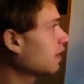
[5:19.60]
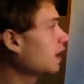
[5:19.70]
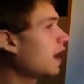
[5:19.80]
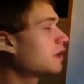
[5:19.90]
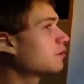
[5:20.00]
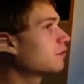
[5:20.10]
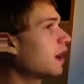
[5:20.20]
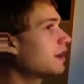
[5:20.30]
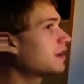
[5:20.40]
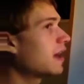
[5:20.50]
and you
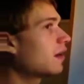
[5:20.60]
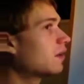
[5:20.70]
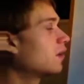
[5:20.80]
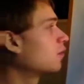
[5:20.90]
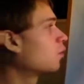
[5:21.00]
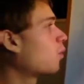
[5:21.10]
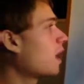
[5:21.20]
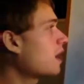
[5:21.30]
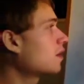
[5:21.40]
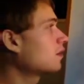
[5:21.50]
find out
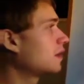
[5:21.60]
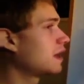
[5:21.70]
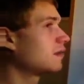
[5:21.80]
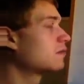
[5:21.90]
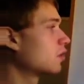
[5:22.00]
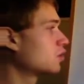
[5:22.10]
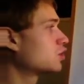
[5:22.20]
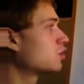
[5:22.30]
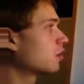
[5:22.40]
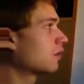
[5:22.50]
where those
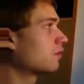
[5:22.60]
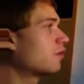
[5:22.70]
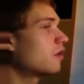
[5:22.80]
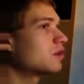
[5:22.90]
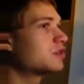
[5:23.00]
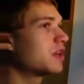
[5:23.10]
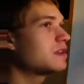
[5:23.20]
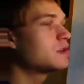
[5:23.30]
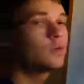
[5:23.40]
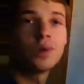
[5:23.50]
two converge, then
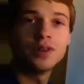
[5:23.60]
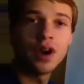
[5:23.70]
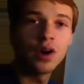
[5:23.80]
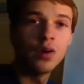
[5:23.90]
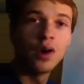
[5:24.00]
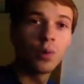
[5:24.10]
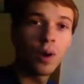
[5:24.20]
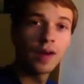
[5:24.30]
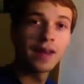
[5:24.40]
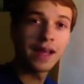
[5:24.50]
you will know
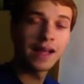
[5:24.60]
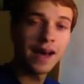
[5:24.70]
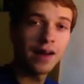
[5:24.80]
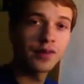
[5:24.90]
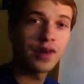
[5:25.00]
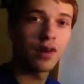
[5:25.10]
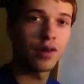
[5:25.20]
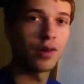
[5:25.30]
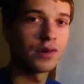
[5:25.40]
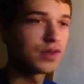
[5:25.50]
where the clouds are
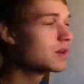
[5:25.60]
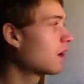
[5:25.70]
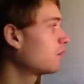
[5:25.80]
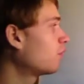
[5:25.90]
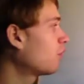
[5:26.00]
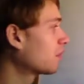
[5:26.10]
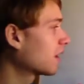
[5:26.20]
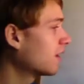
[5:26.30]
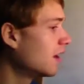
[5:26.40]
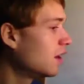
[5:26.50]
going to start forming.
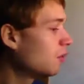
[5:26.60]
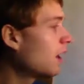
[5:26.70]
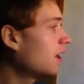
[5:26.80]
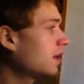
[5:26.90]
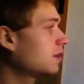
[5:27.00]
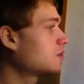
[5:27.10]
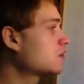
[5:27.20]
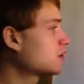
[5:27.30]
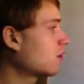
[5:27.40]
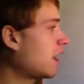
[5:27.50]
Well, it just
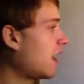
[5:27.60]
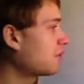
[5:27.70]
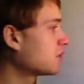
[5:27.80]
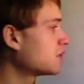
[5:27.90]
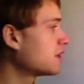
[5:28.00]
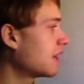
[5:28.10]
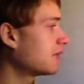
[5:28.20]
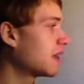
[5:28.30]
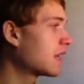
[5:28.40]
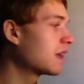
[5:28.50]
so happens that
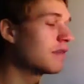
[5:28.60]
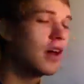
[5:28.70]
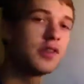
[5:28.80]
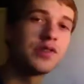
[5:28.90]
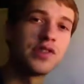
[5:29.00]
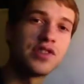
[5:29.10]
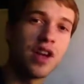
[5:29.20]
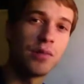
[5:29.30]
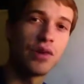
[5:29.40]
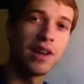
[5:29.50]
they give us this
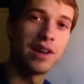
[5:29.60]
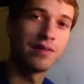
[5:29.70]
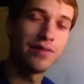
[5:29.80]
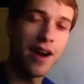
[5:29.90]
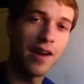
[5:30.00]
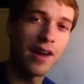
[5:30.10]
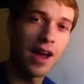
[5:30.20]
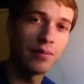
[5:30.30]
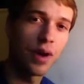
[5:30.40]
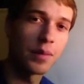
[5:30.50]
number in
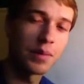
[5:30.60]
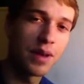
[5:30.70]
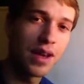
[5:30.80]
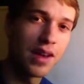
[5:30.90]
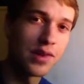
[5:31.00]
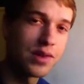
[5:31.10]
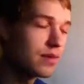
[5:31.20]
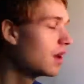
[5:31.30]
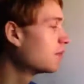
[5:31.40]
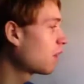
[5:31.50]
Fahrenheit, probably because
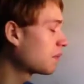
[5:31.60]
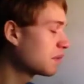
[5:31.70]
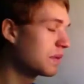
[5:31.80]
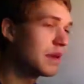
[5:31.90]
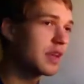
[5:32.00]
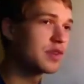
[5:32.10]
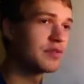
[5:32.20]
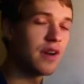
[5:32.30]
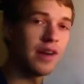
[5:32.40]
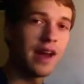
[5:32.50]
the
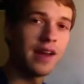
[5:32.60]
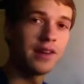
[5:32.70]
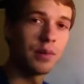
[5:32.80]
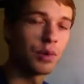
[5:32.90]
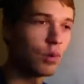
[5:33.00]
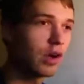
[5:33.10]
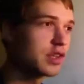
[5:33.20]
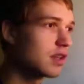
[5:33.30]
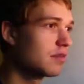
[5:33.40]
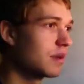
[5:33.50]
Fahrenheit number works a
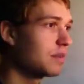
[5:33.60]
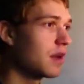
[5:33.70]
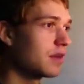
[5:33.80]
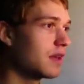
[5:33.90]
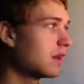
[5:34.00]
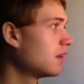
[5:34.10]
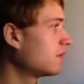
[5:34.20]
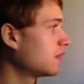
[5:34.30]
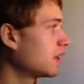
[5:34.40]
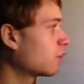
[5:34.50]
little bit better than
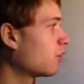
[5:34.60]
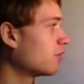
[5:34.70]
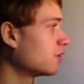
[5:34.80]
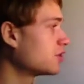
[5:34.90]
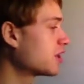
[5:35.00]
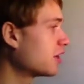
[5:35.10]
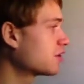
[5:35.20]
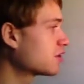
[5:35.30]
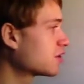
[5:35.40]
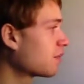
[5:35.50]
the equivalent
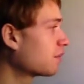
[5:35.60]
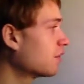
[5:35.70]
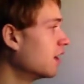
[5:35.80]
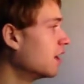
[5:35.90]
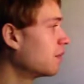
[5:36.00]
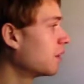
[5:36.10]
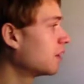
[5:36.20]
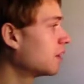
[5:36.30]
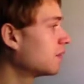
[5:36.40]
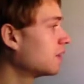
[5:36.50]
Celsius number, but
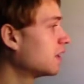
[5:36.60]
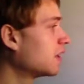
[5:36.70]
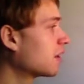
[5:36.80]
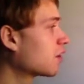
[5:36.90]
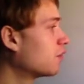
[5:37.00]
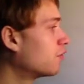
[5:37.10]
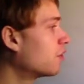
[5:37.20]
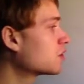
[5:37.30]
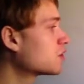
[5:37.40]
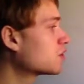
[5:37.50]
the
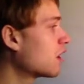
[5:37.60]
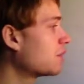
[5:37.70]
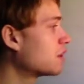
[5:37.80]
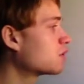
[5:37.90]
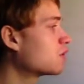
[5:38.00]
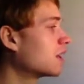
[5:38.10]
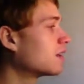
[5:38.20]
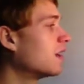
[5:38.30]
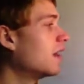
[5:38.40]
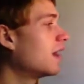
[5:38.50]
convergence rate
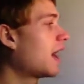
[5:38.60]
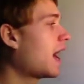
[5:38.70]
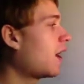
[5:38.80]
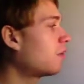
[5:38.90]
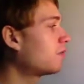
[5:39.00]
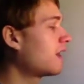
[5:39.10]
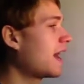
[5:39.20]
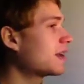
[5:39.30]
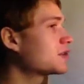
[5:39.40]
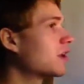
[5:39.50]
between how
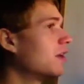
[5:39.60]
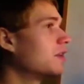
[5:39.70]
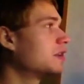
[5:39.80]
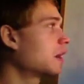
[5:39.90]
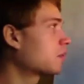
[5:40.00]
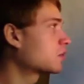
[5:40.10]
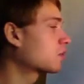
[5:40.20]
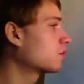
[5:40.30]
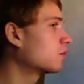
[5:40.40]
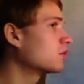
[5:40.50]
fast the temperature
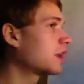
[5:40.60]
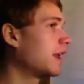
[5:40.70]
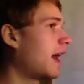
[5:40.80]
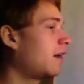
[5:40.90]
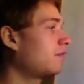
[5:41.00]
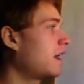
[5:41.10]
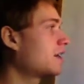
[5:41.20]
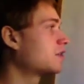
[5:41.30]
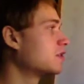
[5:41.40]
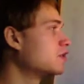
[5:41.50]
cools and how
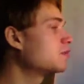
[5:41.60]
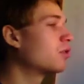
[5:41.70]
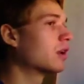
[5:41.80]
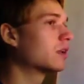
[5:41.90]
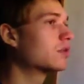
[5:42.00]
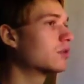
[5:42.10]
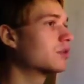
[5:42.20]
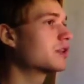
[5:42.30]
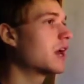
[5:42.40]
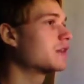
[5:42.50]
fast the dew point
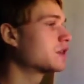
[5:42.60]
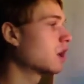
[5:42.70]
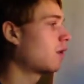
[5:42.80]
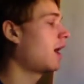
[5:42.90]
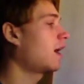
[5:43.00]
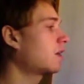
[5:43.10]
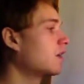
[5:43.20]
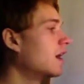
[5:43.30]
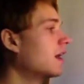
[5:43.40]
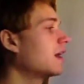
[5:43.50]
cools as you go higher
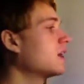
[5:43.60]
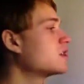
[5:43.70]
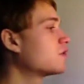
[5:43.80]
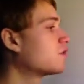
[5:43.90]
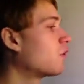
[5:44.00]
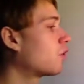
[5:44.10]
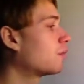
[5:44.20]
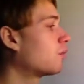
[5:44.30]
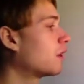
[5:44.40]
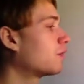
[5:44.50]
is
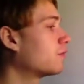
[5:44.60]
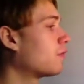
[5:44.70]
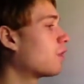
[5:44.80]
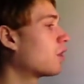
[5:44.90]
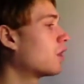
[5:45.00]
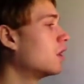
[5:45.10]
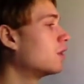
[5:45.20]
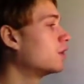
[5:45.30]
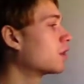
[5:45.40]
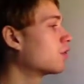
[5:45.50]
4.4
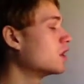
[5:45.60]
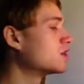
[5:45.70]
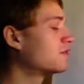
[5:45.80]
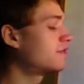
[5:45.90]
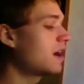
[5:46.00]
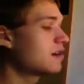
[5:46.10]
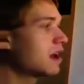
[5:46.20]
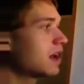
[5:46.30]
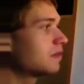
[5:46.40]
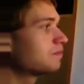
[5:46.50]
degrees
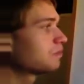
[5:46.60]
Fahrenheit.